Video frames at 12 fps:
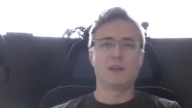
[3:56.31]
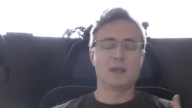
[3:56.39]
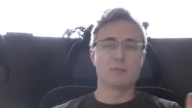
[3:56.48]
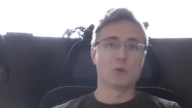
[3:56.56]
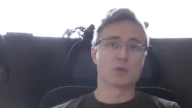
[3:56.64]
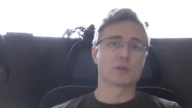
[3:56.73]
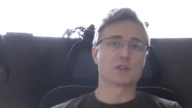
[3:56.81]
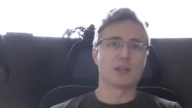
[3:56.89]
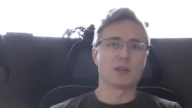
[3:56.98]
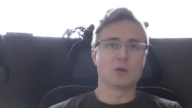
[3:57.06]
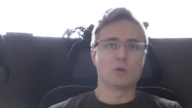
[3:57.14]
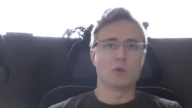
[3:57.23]
a
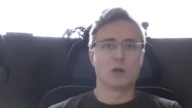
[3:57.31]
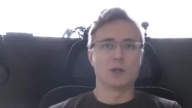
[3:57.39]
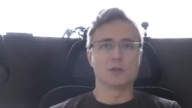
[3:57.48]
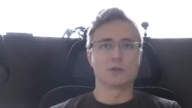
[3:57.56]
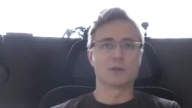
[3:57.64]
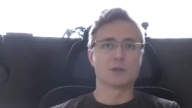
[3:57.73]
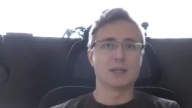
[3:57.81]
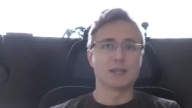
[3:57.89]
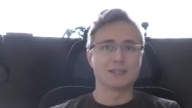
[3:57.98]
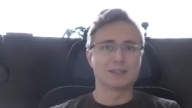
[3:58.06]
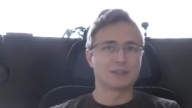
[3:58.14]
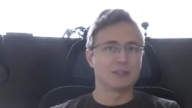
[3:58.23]
motorcycle under
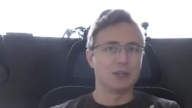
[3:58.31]
its,